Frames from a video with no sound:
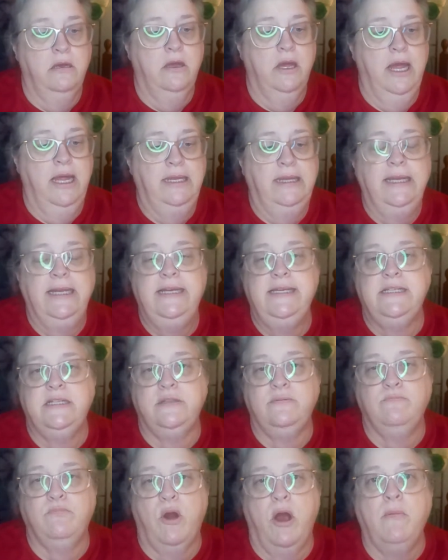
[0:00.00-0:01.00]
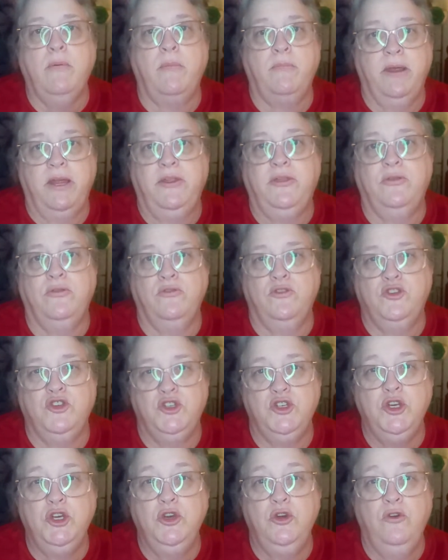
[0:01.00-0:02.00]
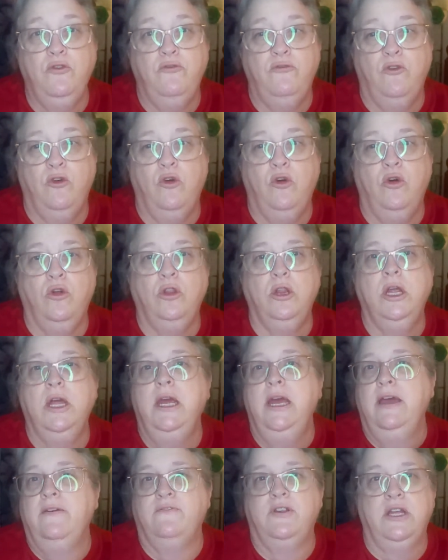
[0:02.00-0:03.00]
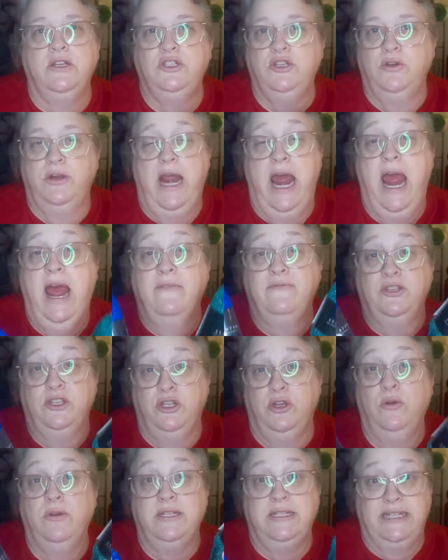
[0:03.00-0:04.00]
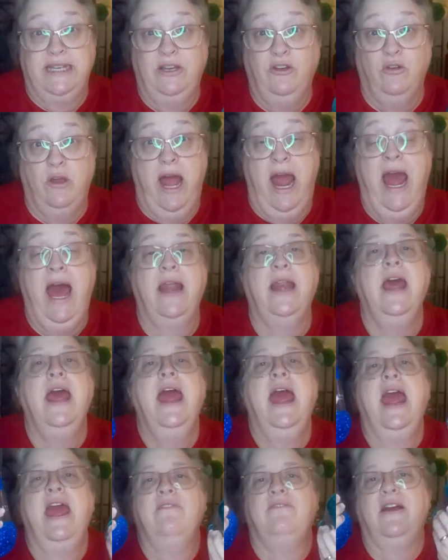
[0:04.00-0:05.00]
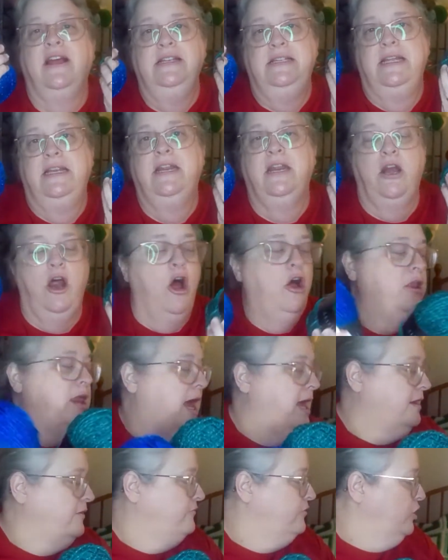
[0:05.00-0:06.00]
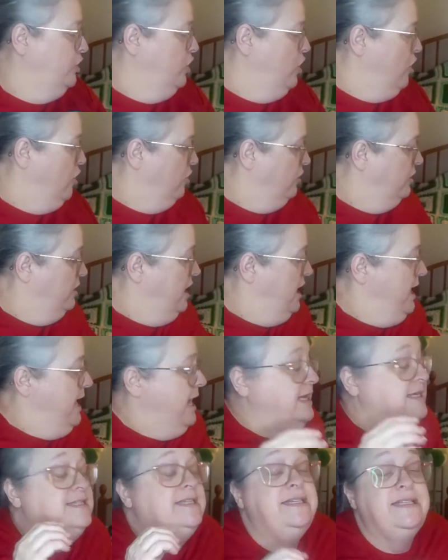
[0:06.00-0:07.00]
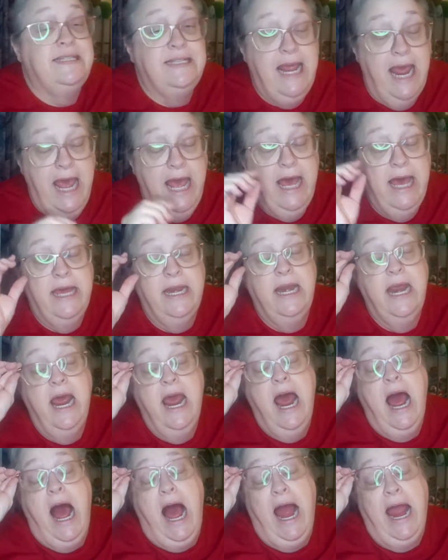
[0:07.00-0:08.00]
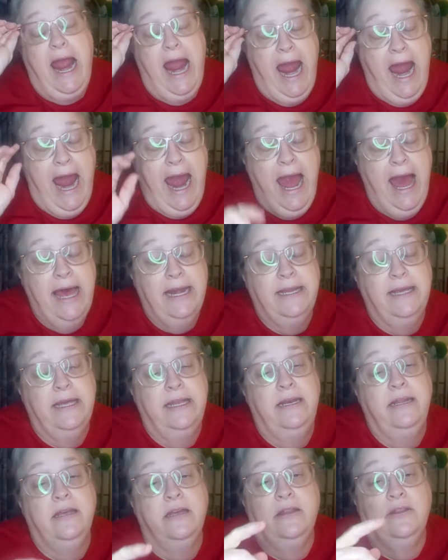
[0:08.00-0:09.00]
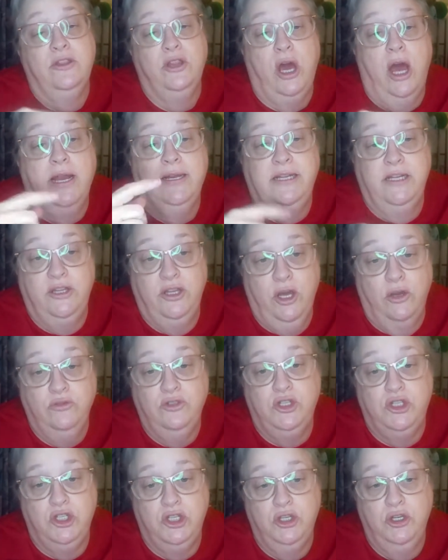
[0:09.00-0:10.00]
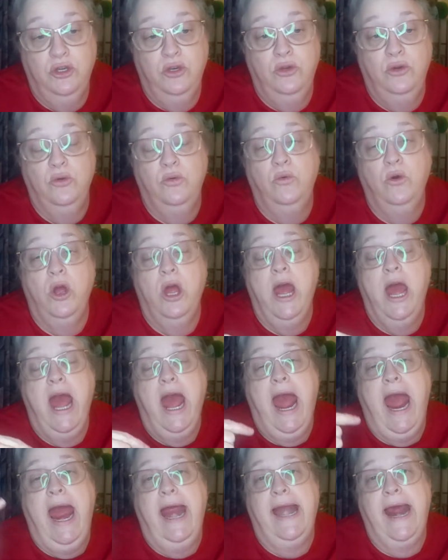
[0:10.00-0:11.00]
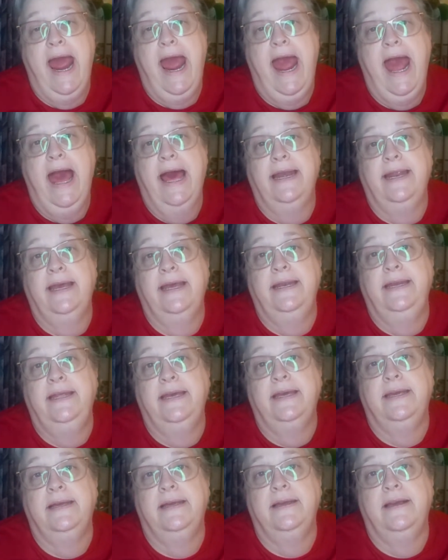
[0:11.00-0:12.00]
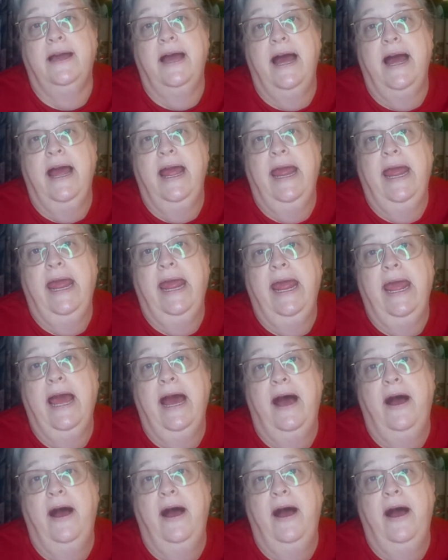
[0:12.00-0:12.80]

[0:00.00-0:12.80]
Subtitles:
at least probably 2 full, not 2.5, to do a single hat if I did it all out of the yarn. Instead, I did those 2 and added a